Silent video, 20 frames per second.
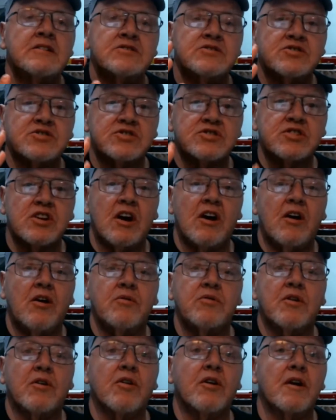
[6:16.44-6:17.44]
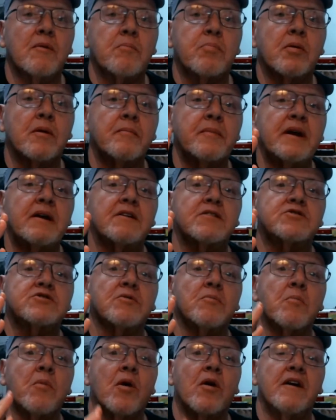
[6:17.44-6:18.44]
So they're going to premiere it
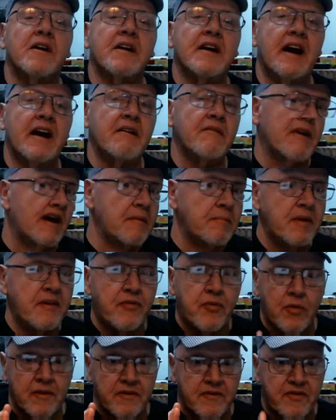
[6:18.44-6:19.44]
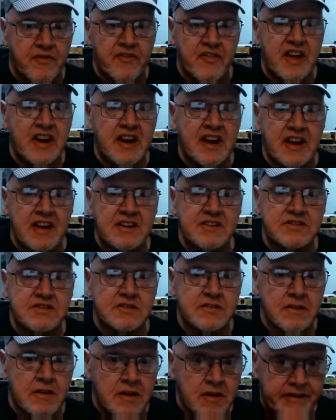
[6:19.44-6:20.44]
tomorrow night right before
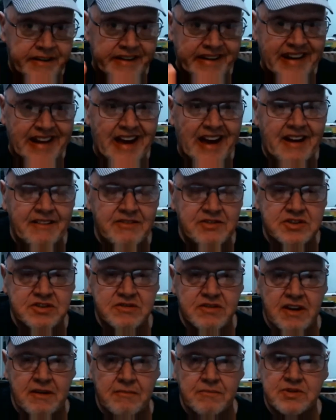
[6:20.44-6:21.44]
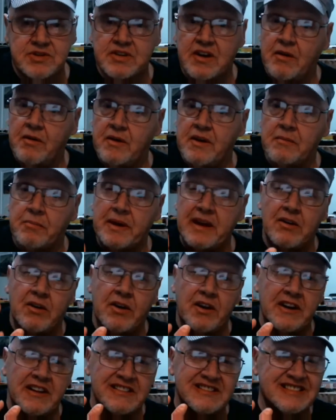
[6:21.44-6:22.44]
Vinny's live stream. So it'll be
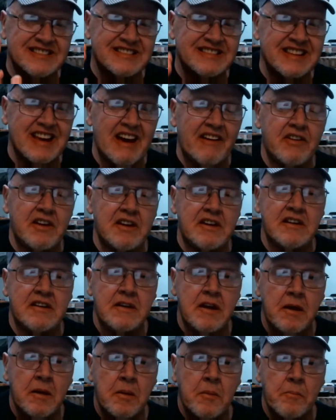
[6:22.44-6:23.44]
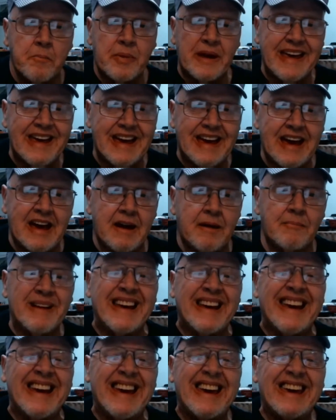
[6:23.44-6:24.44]
on at 7
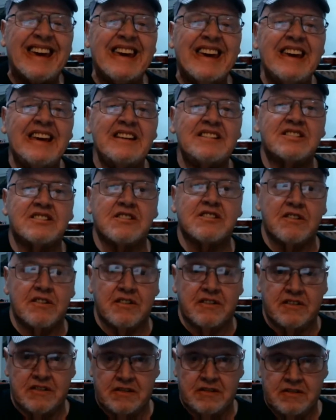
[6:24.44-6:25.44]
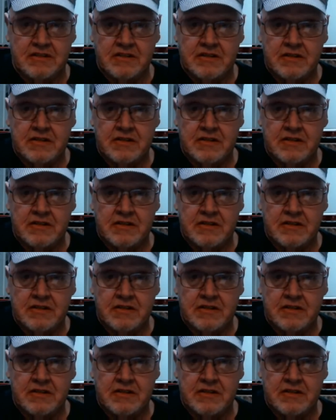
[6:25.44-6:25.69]
p.m. Eastern.